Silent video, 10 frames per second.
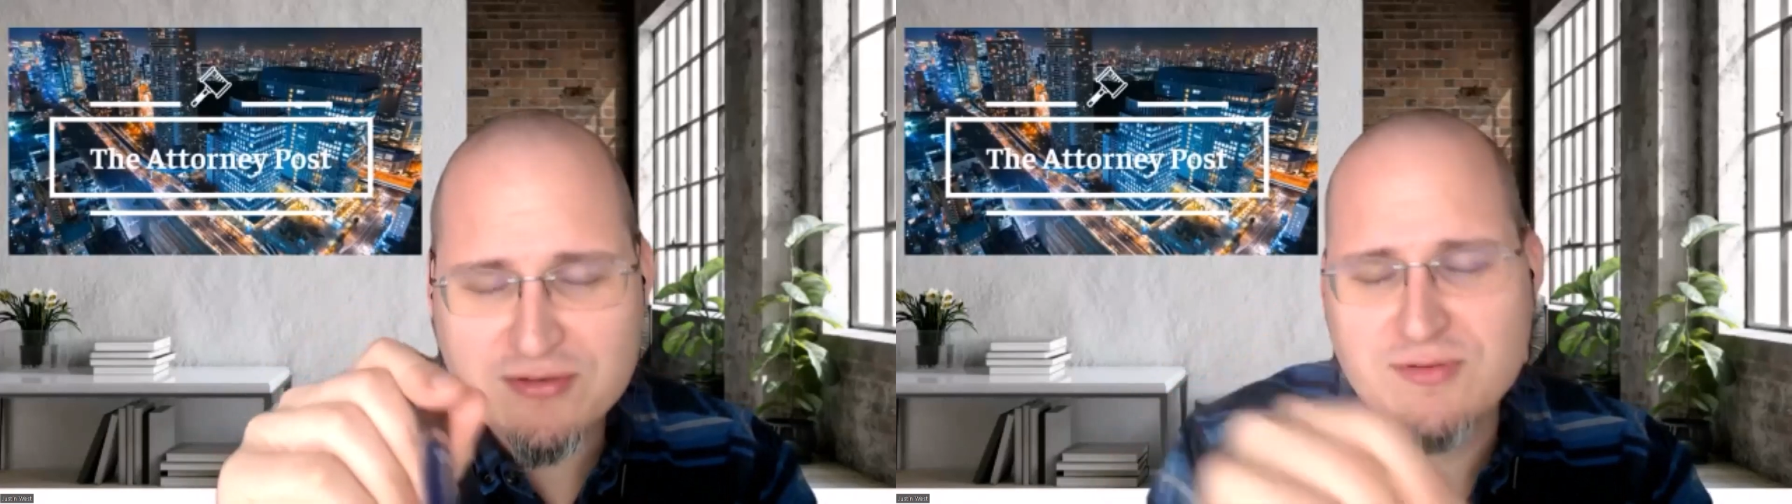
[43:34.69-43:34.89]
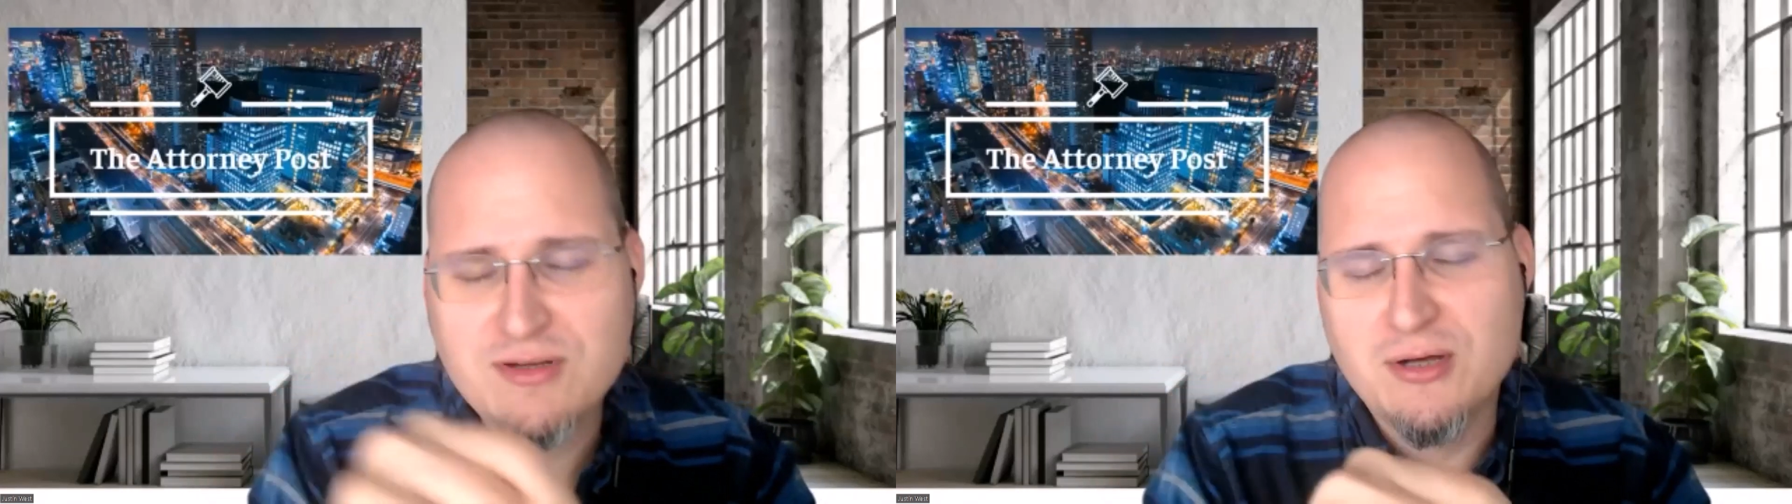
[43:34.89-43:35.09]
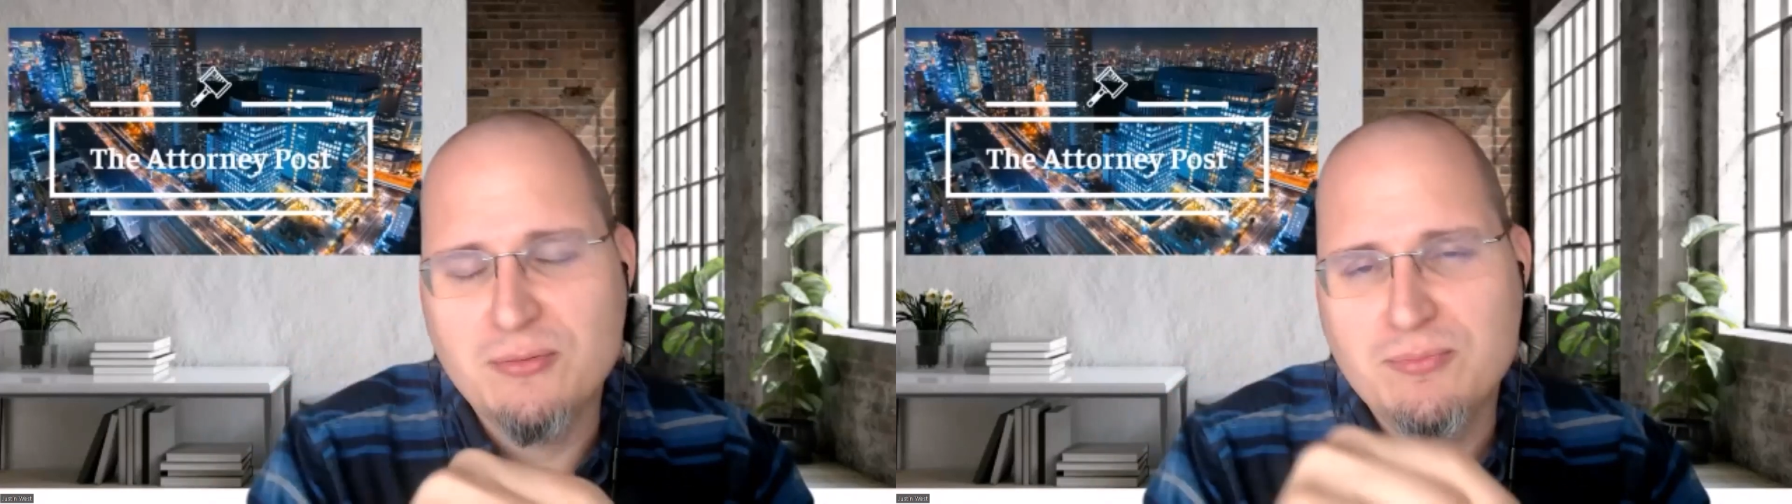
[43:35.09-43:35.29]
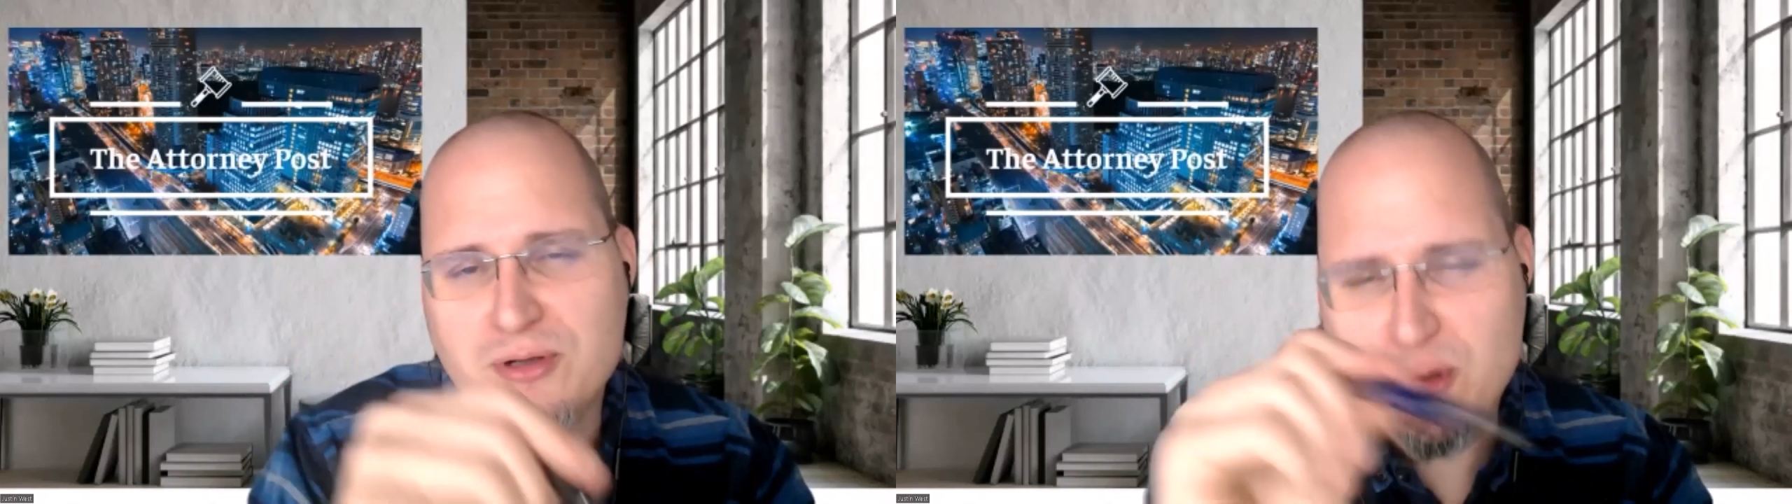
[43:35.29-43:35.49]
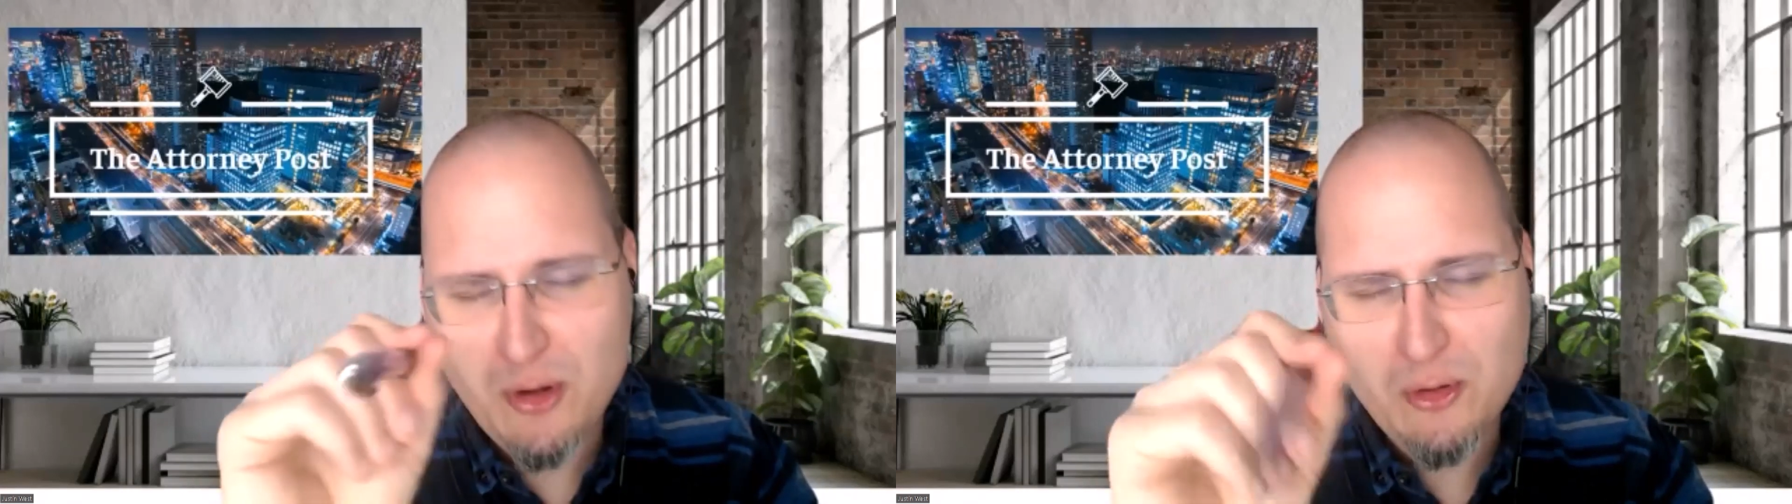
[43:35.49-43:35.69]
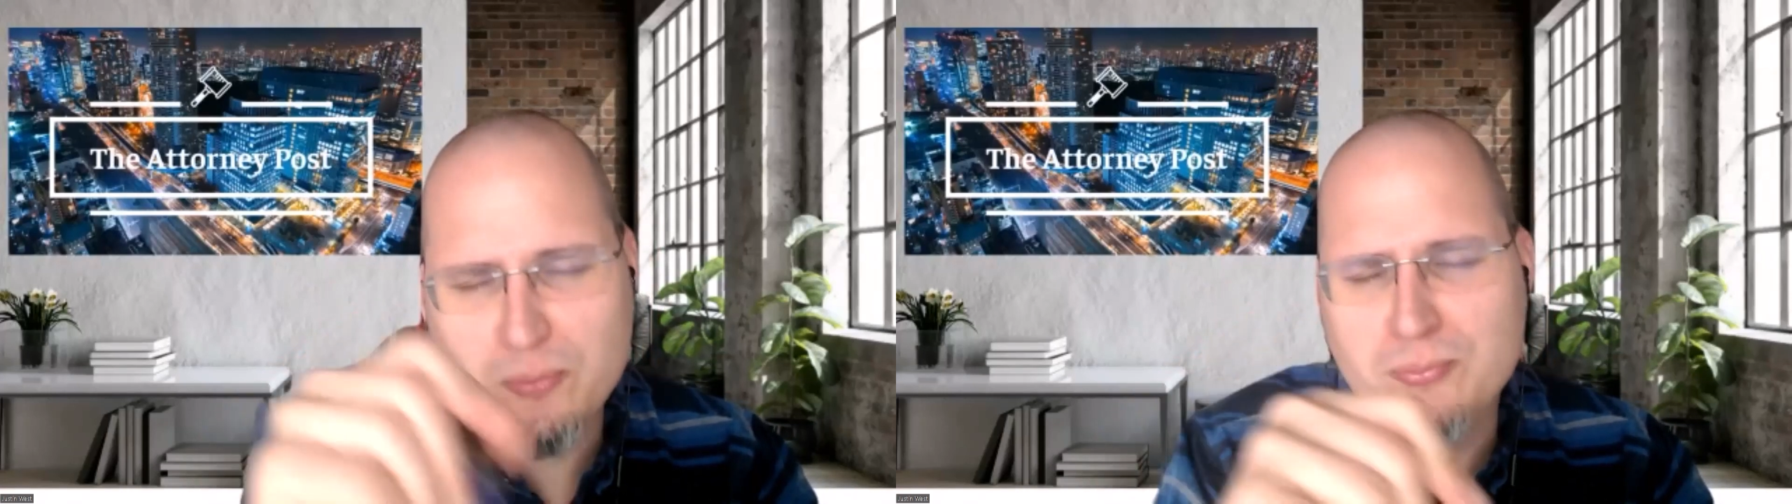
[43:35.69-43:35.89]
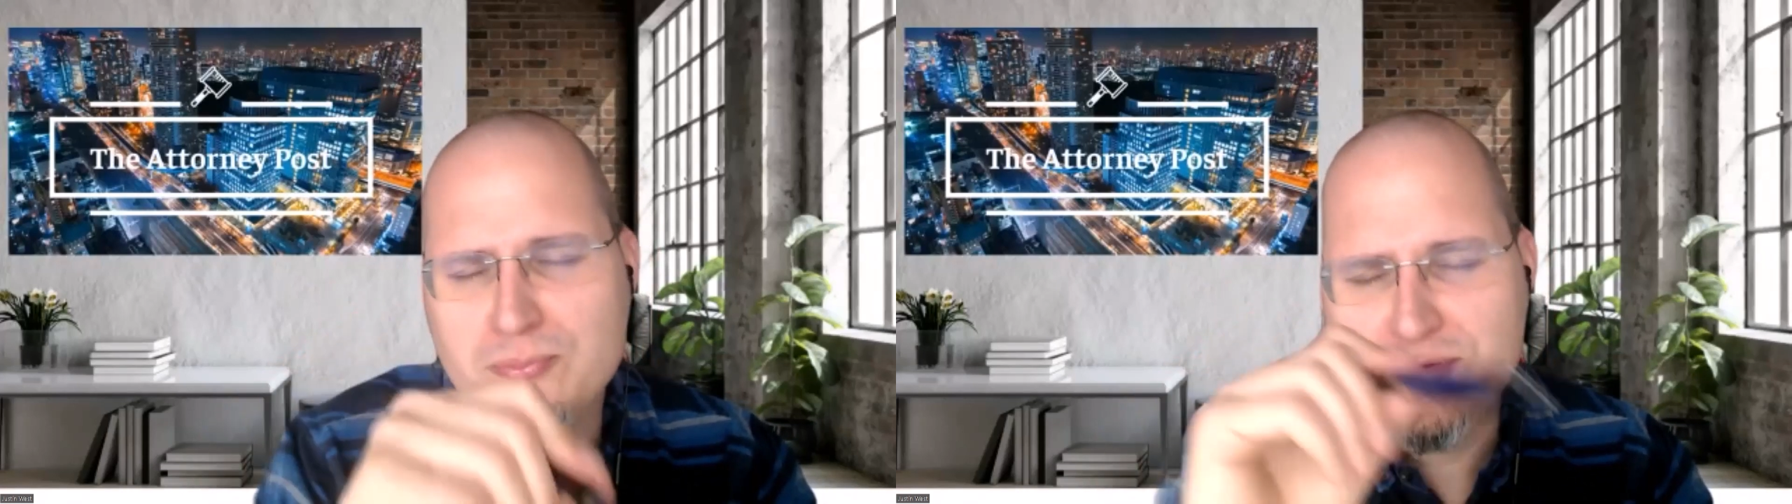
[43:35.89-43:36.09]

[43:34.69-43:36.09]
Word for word: this video. Go home.